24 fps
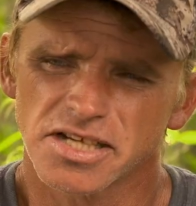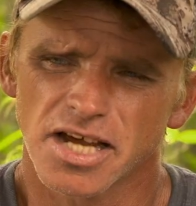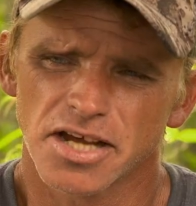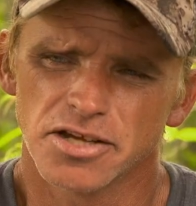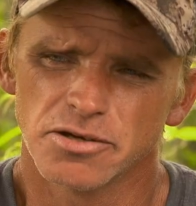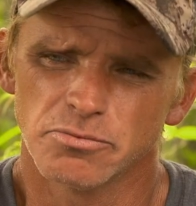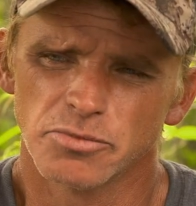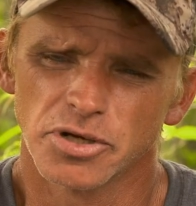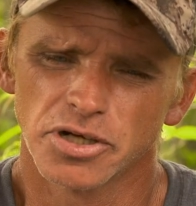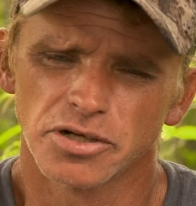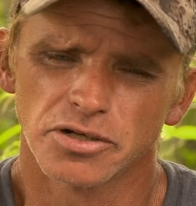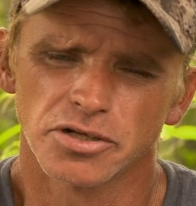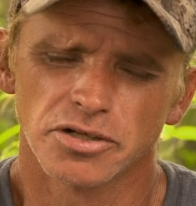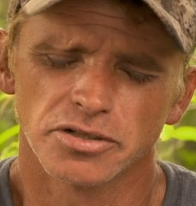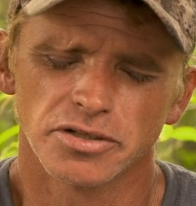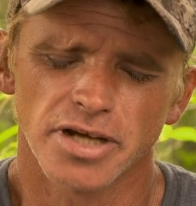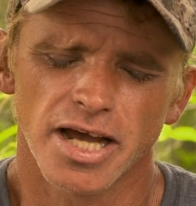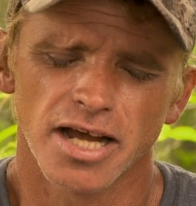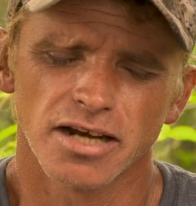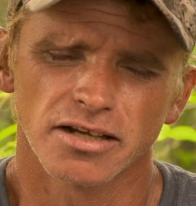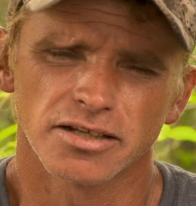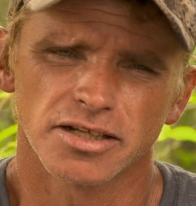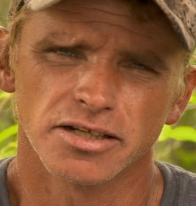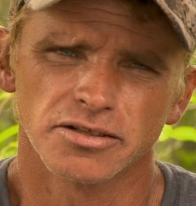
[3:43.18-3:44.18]
how you be a good
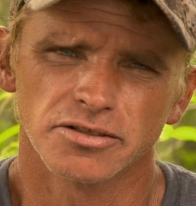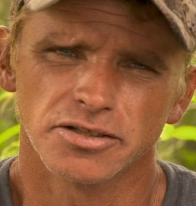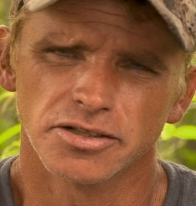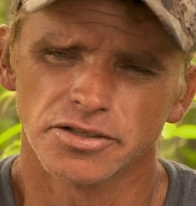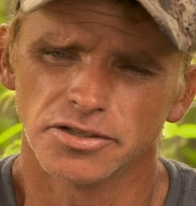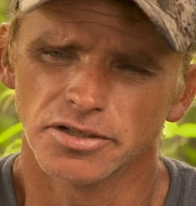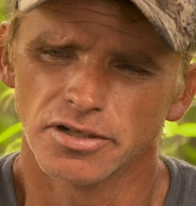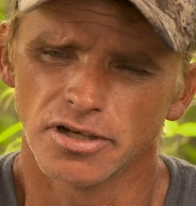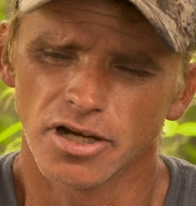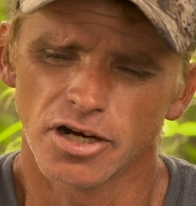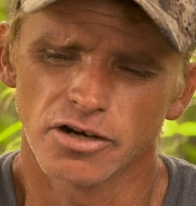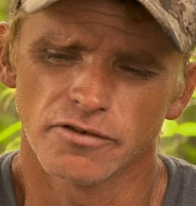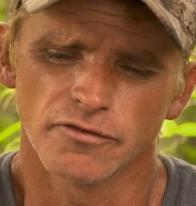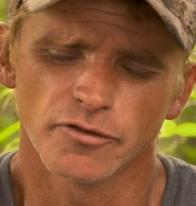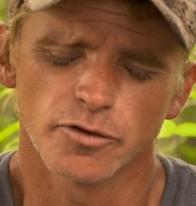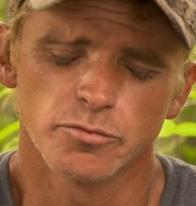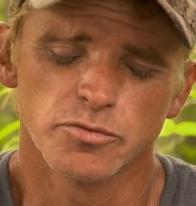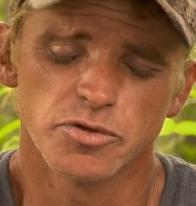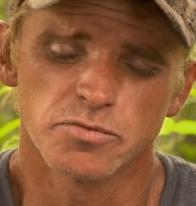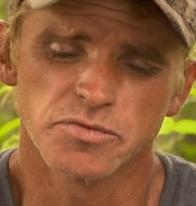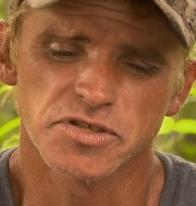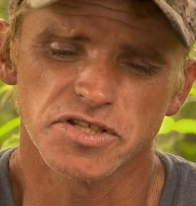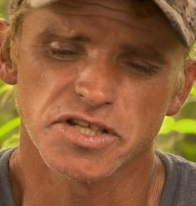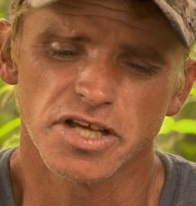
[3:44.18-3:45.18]
alligator hunter. You learn
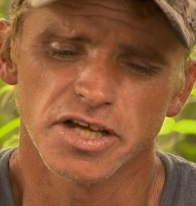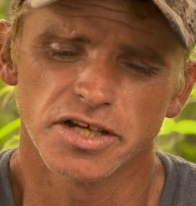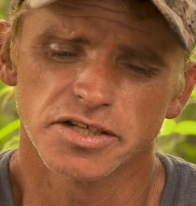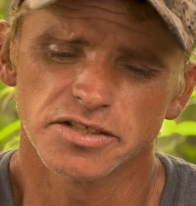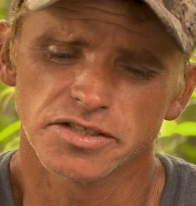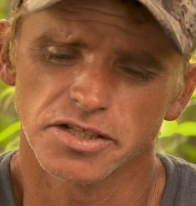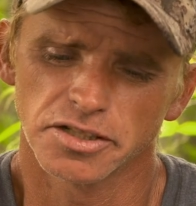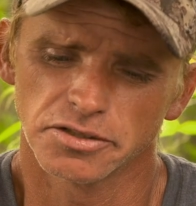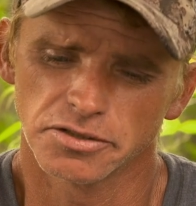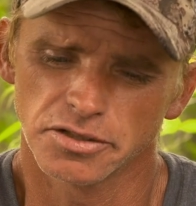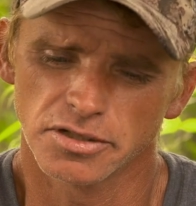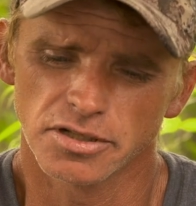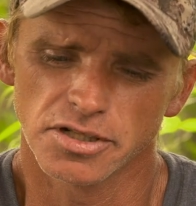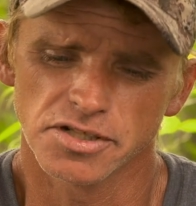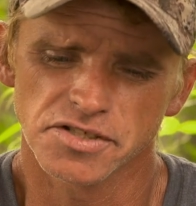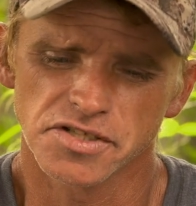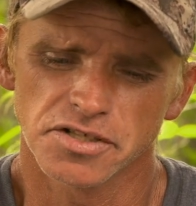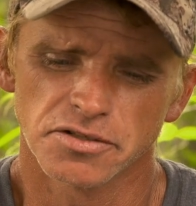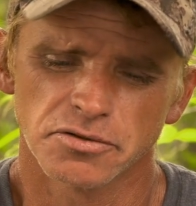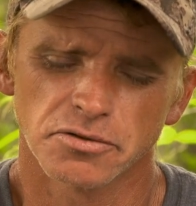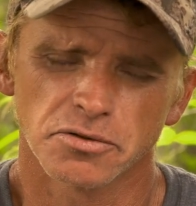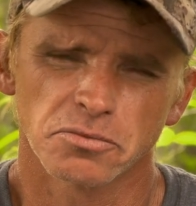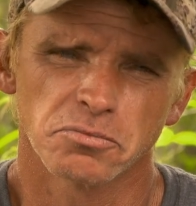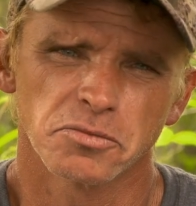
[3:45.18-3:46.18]
from your mistakes and you
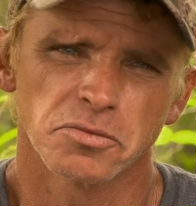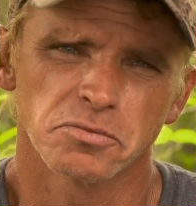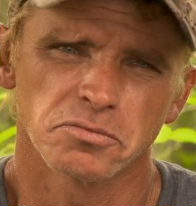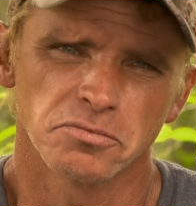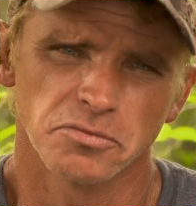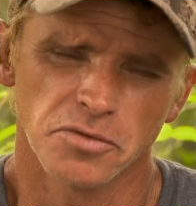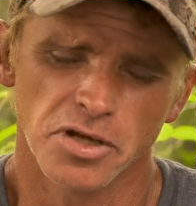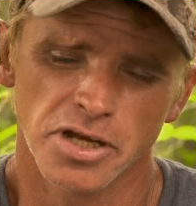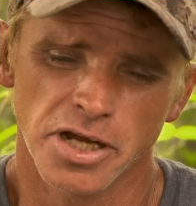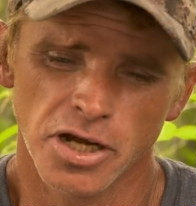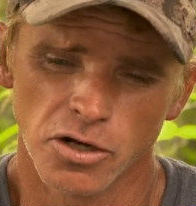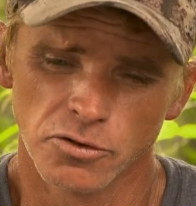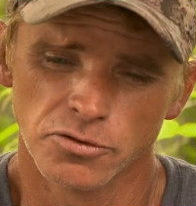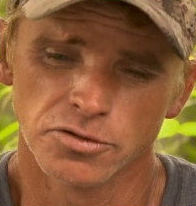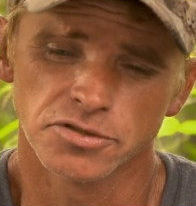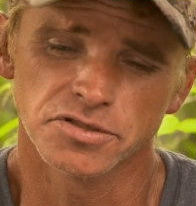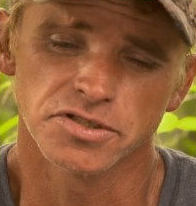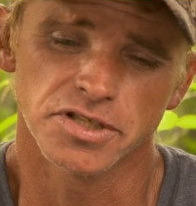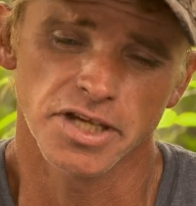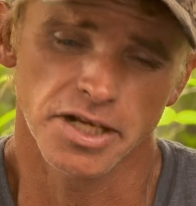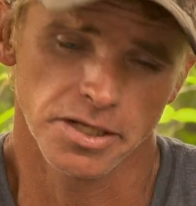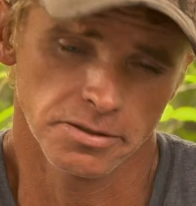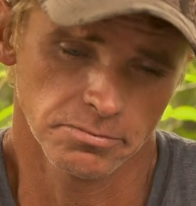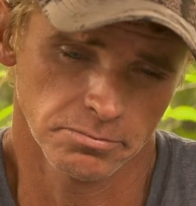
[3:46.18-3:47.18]
listen to
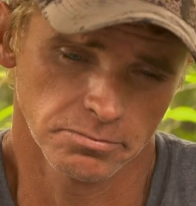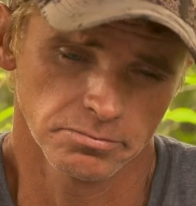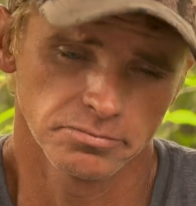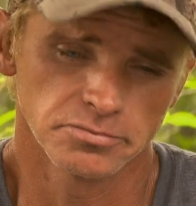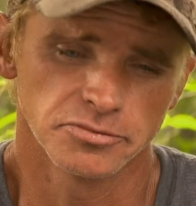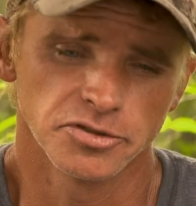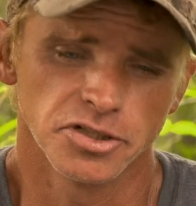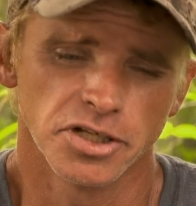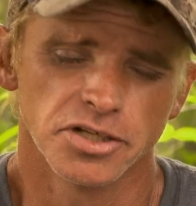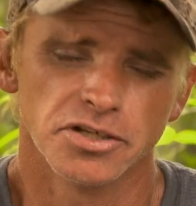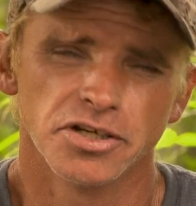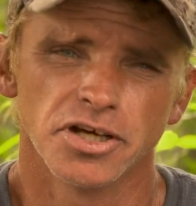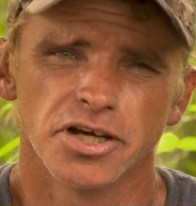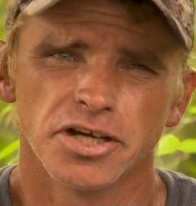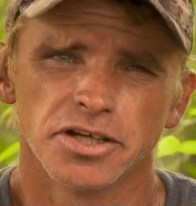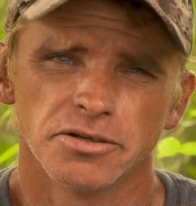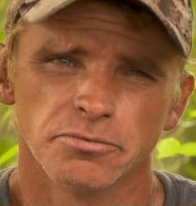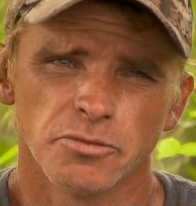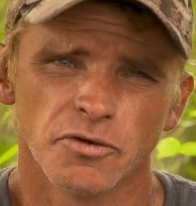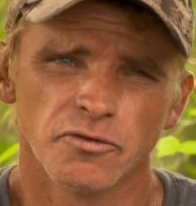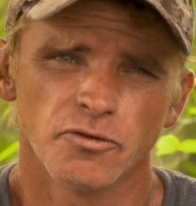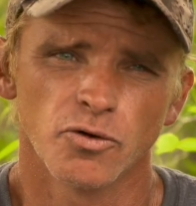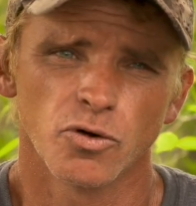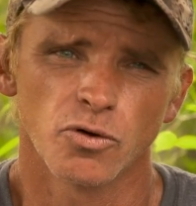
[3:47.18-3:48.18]
elders that done done
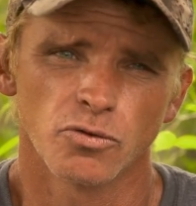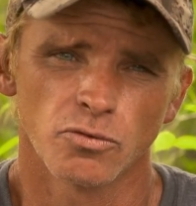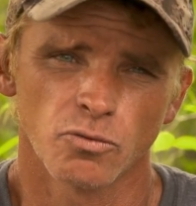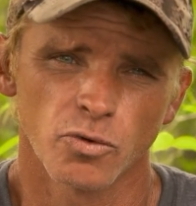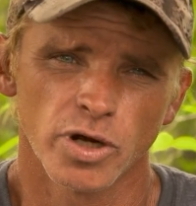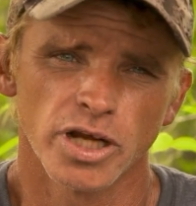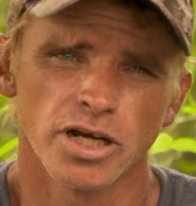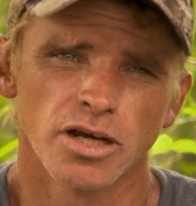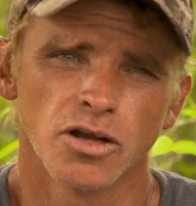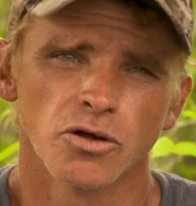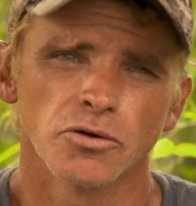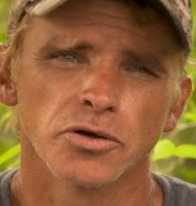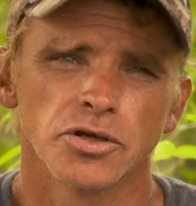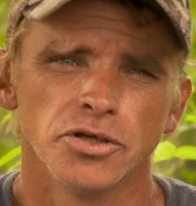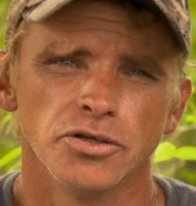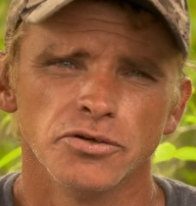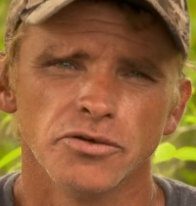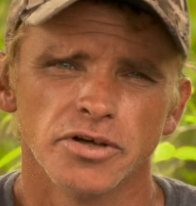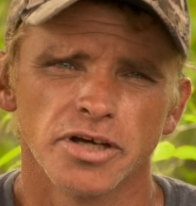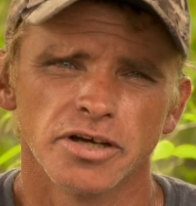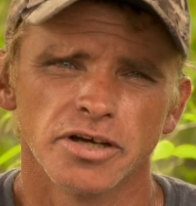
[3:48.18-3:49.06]
it before way longer than you